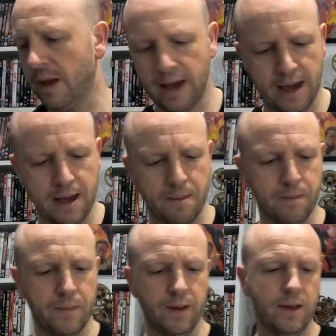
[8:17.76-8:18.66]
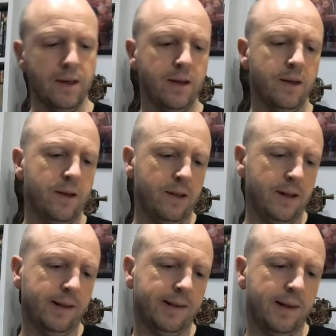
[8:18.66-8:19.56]

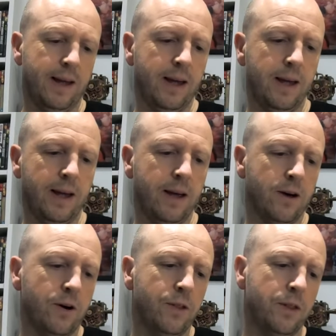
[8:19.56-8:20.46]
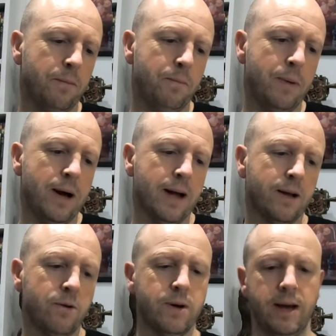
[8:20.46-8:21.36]
Let's see, on the
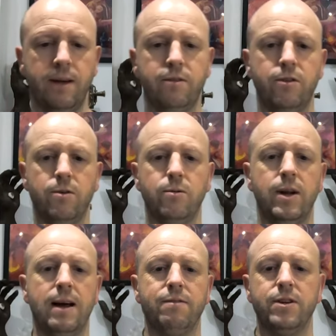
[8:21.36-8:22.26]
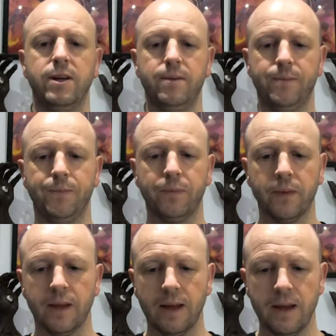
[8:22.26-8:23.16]
back. Okay, so I'm gonna have to
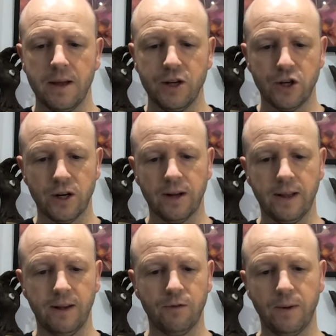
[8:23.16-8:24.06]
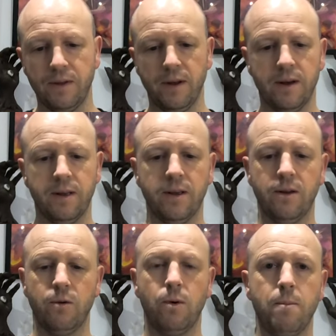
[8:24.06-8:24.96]
share these with you
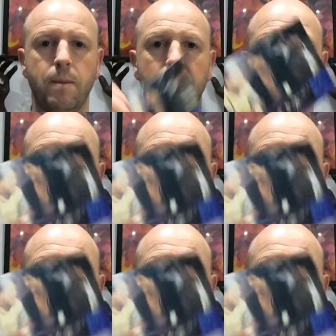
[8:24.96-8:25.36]
one by